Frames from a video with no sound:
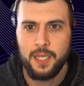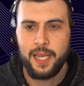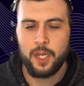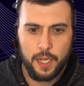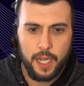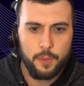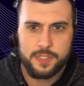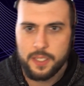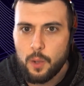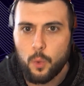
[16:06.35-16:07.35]
and I would
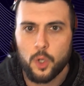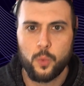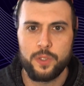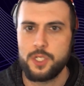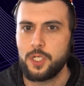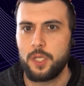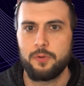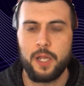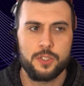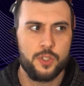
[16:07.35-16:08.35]
say they work with each other, right?